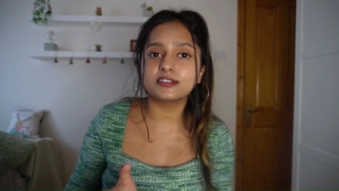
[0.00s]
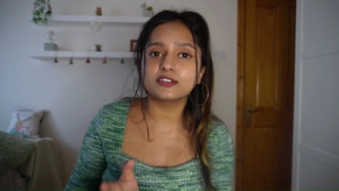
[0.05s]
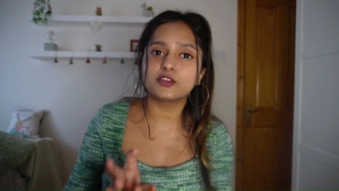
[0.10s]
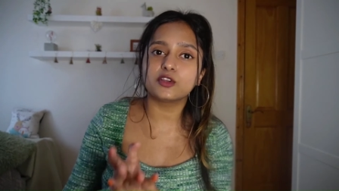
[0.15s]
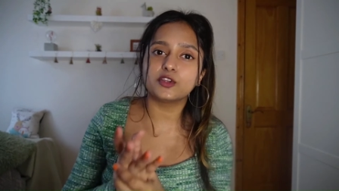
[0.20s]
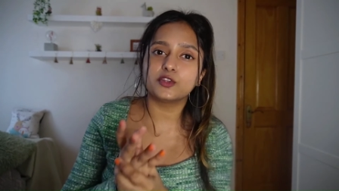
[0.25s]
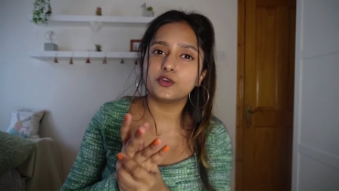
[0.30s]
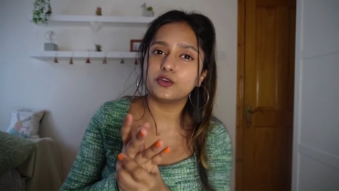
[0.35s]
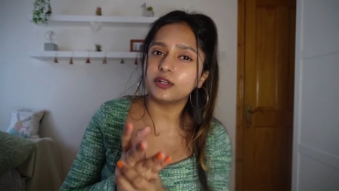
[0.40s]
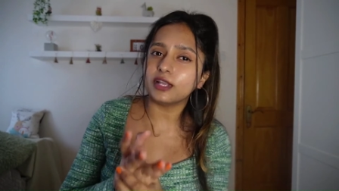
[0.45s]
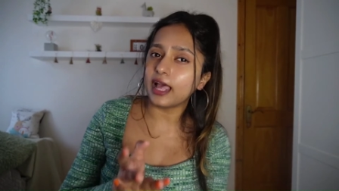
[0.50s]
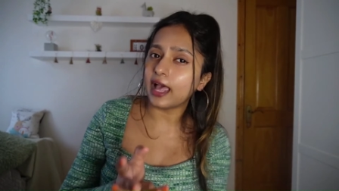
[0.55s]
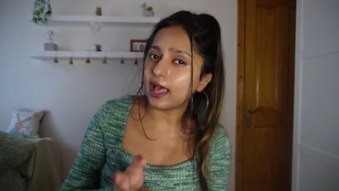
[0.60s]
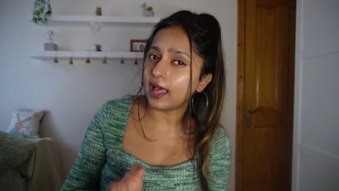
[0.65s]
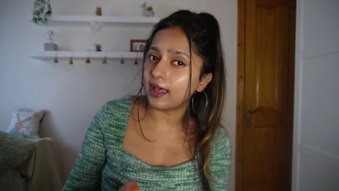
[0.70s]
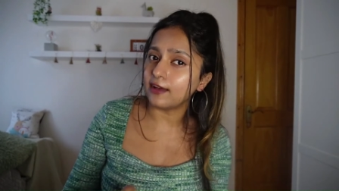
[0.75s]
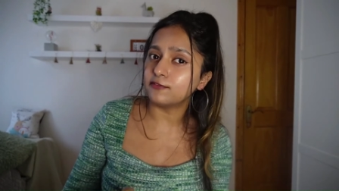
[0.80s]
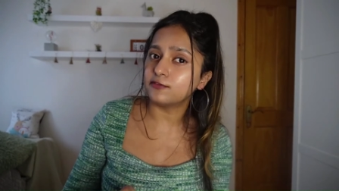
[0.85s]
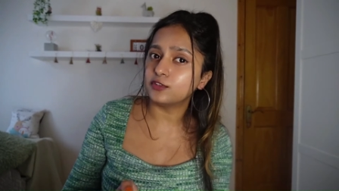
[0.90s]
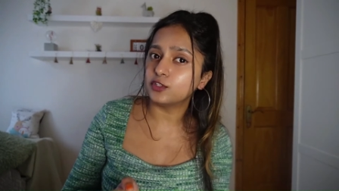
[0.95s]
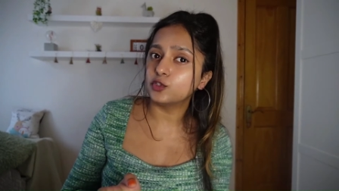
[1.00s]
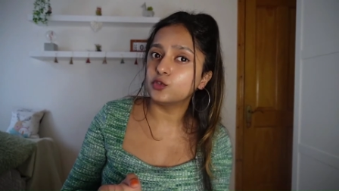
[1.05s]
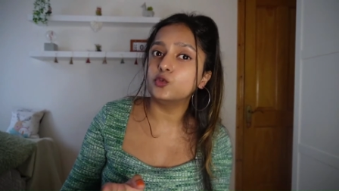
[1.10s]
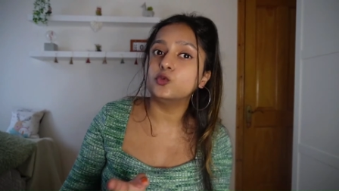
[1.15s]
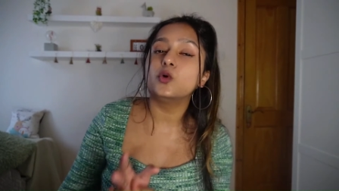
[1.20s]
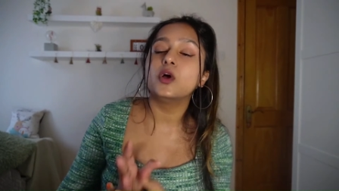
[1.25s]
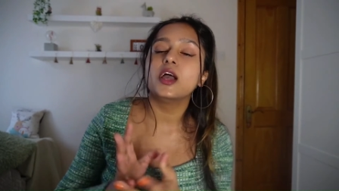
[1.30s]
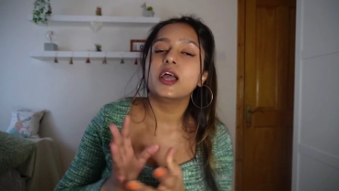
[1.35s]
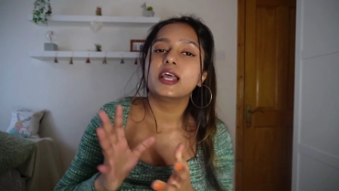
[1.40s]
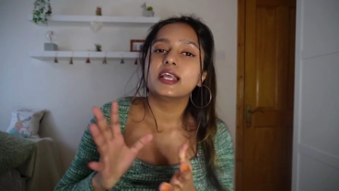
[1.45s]
So you don't have
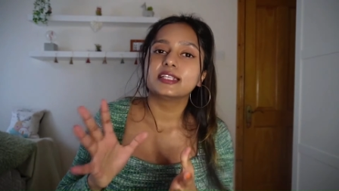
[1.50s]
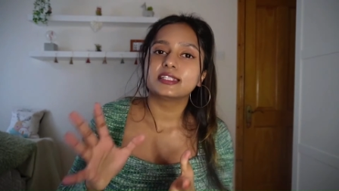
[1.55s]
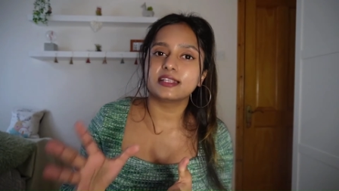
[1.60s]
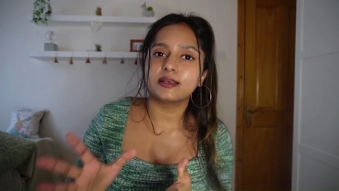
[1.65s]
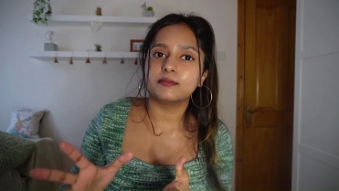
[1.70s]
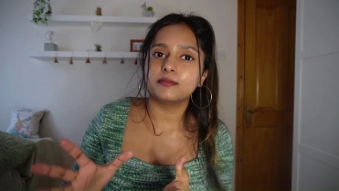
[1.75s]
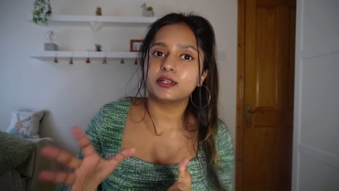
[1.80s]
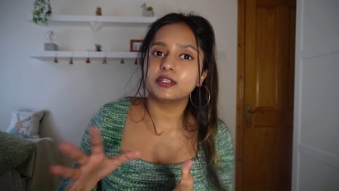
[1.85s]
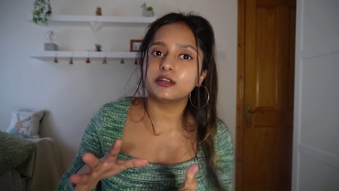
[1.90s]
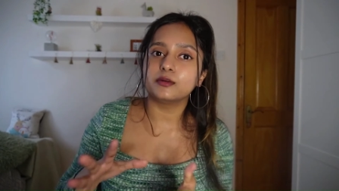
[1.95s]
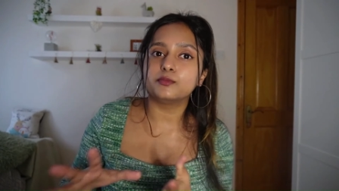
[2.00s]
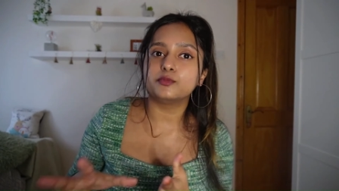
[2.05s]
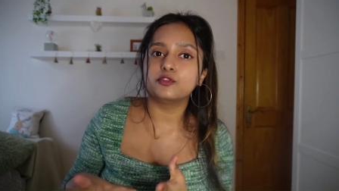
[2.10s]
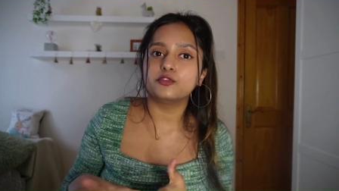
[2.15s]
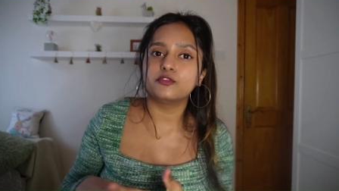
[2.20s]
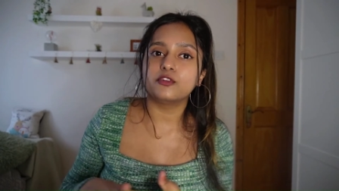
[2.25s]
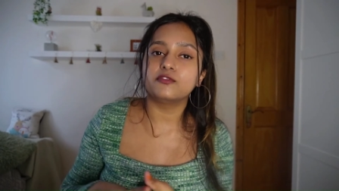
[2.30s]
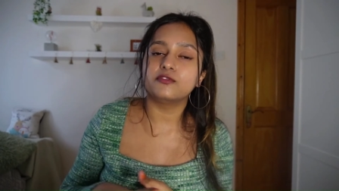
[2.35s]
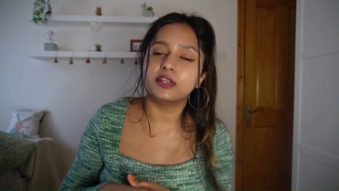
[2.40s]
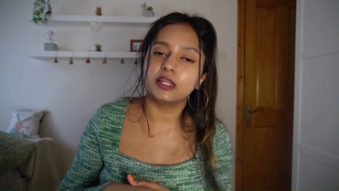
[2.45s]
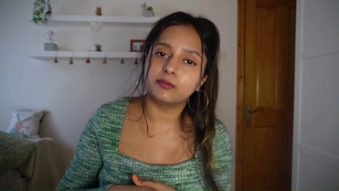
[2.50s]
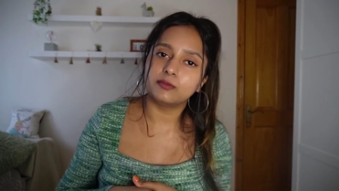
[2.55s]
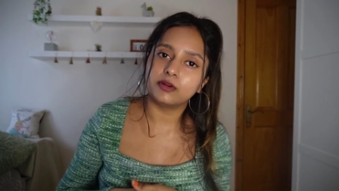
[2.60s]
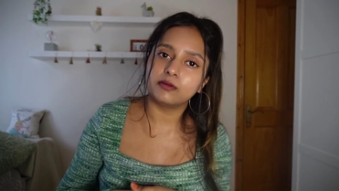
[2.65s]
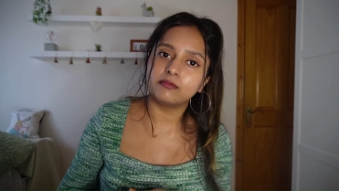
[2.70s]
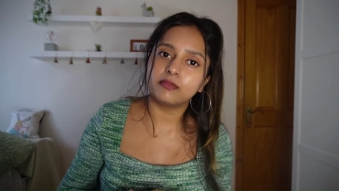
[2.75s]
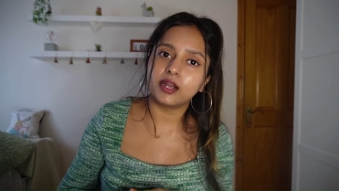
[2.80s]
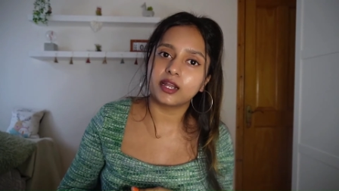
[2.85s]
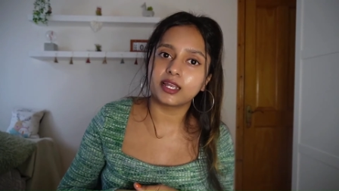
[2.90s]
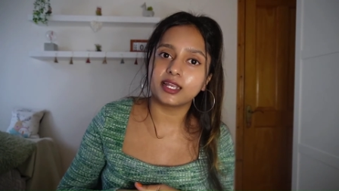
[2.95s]
to submit a proof of labor
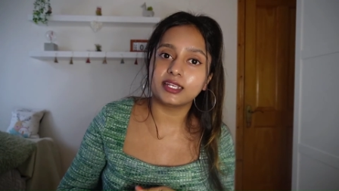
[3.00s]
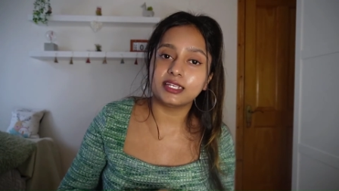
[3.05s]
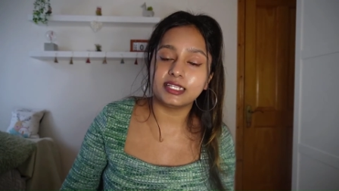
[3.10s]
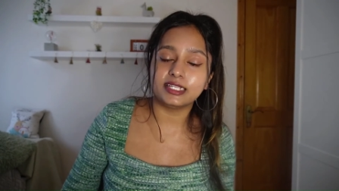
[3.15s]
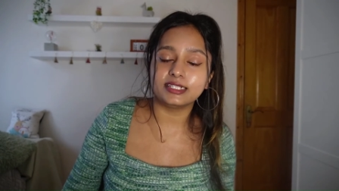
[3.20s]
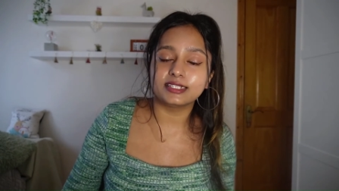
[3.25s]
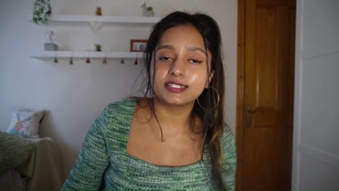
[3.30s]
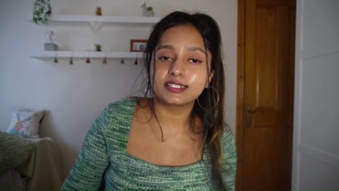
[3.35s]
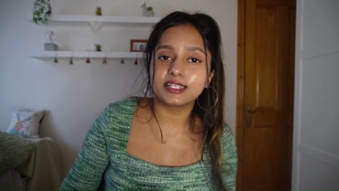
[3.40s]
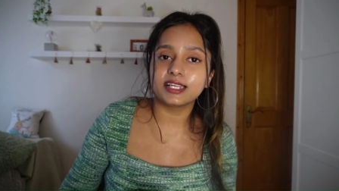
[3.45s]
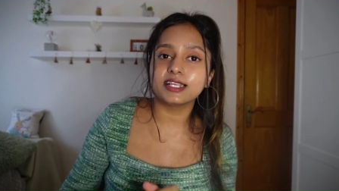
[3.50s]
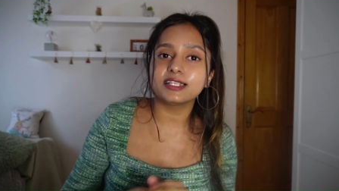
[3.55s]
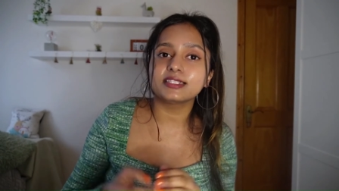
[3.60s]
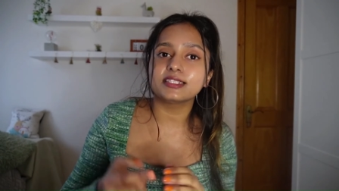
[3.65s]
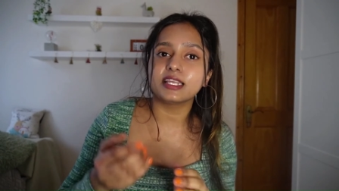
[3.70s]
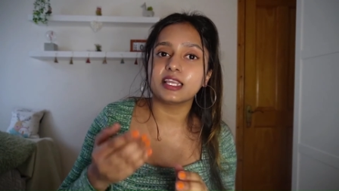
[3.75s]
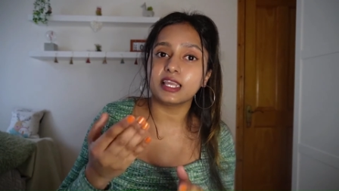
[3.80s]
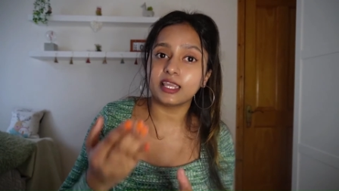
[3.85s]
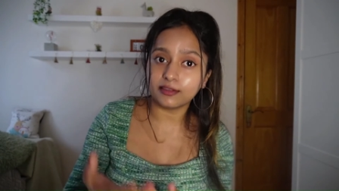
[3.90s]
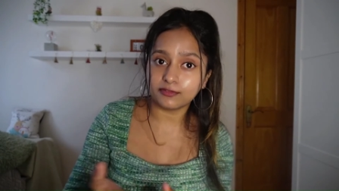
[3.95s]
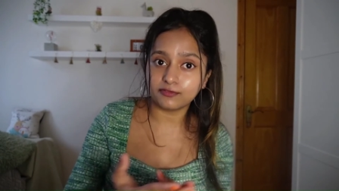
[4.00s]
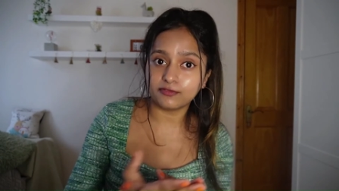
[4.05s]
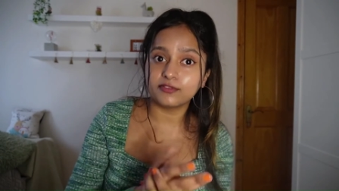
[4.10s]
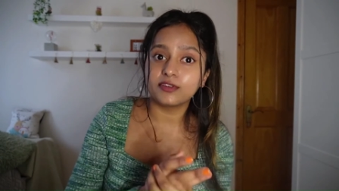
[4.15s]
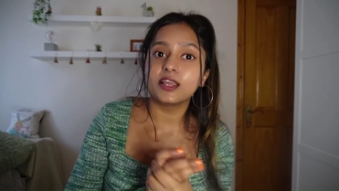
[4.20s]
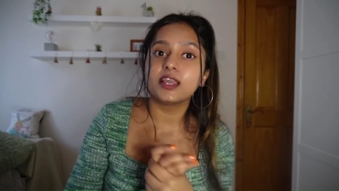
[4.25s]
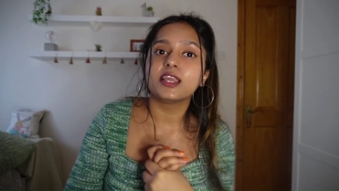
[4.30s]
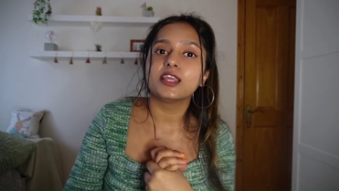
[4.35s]
market needs test if